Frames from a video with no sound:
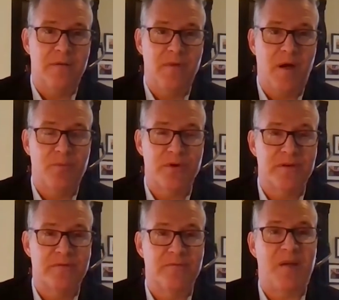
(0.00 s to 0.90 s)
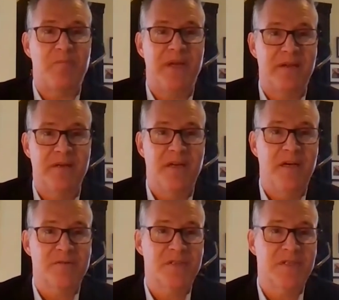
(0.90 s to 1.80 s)
upward ramping
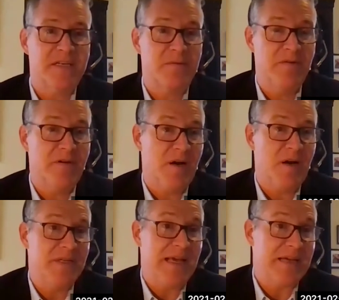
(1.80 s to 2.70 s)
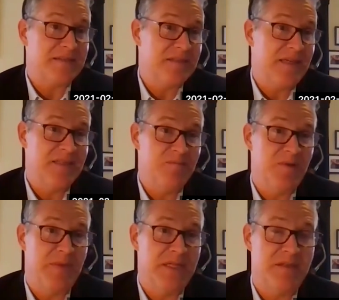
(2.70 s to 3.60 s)
trajectory of carbon taxes gets
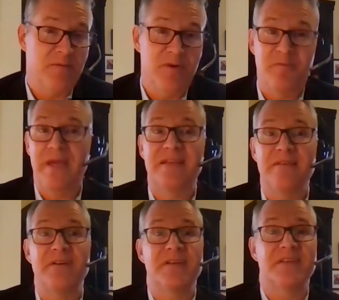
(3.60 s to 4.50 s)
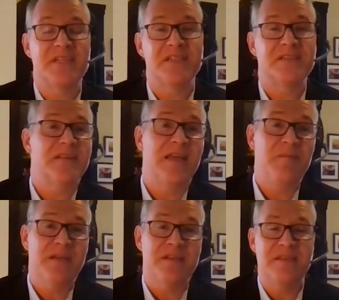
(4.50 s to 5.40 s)
implemented. We would make different decisions today
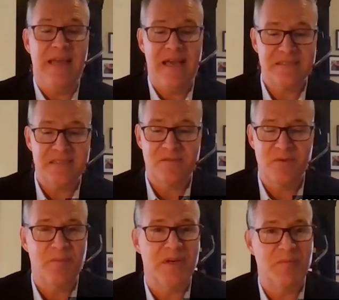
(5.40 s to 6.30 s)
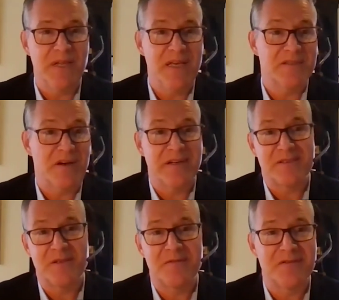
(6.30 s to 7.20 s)
because the assets we put in place are in
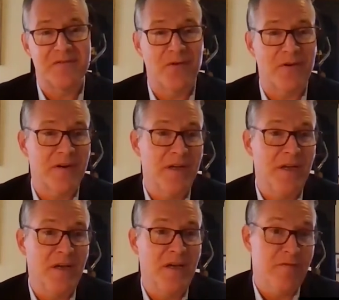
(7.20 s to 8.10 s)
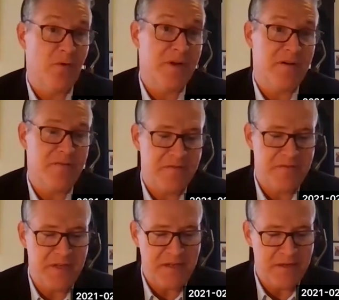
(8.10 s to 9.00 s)
service for 40 or
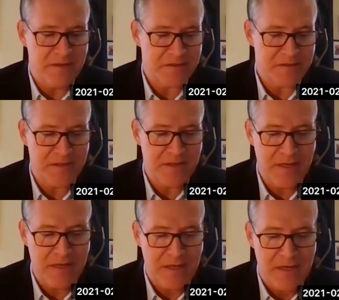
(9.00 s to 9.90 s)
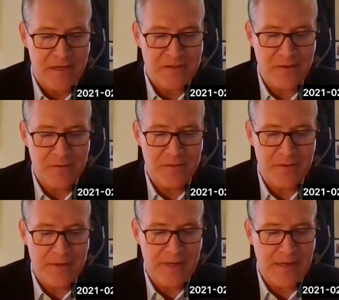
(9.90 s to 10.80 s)
50 years. So
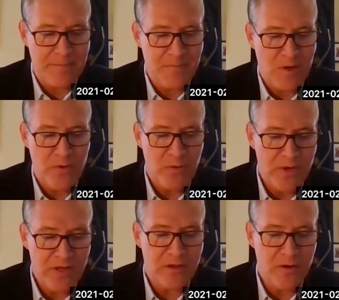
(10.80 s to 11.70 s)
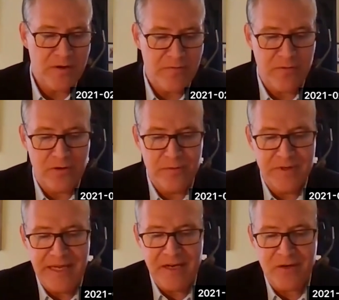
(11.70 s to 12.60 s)
we will, going
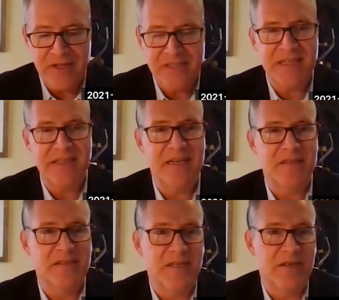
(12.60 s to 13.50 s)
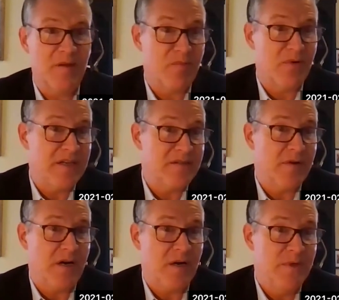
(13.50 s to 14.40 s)
forward, increasingly consider the price of
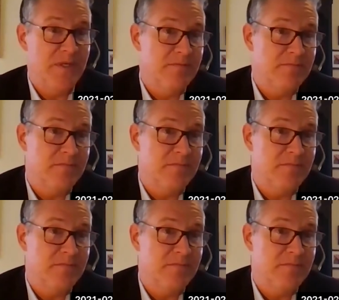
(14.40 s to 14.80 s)
carbon